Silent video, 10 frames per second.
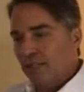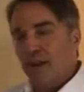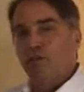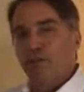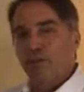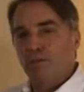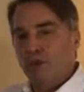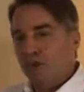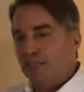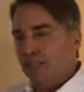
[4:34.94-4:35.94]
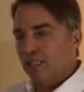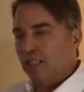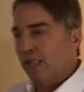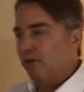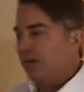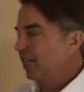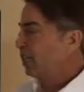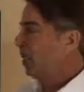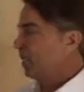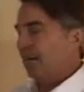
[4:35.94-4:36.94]
careful choices in
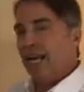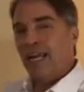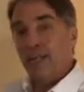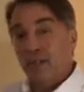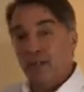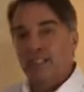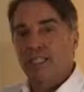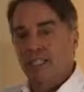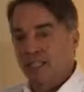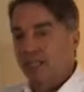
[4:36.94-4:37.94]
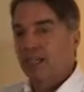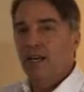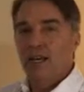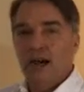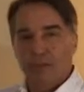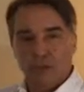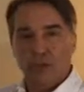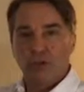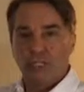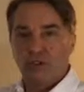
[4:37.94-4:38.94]
generation, and increasingly
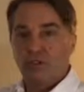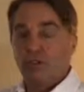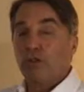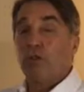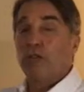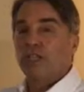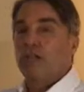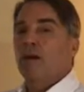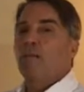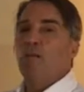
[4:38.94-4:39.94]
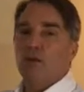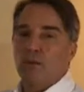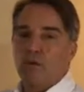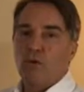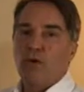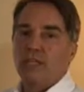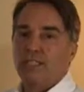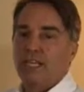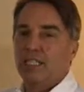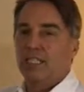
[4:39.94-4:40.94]
opportunities for storage, more and more
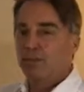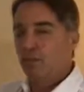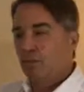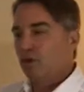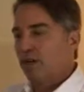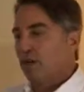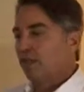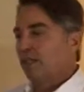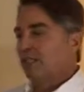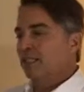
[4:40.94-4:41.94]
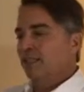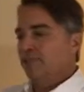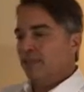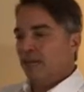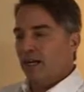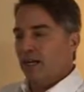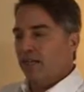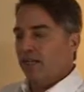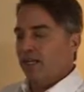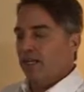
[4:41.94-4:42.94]
organizations, more and more companies
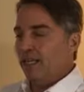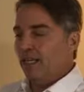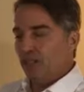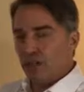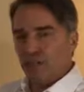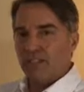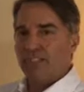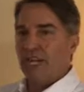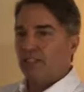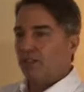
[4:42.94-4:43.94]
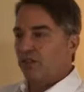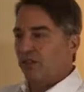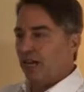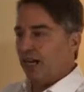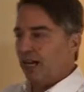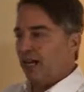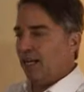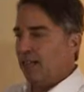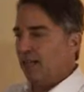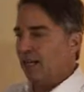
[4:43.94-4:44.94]
in the service sector
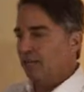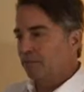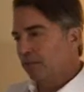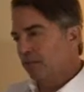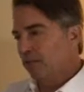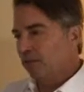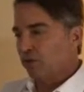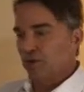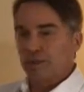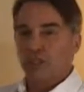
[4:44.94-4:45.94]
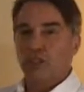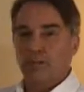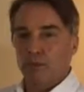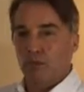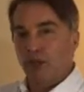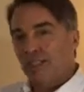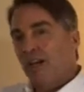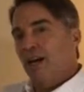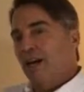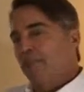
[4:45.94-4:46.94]
and sort of consumer goods
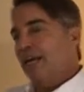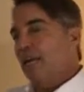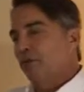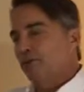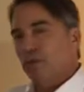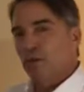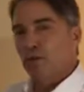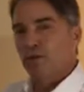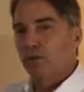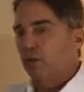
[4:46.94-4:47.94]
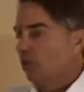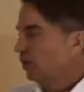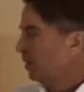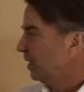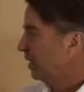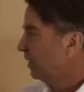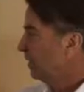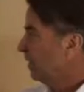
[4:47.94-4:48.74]
have been able to move towards this.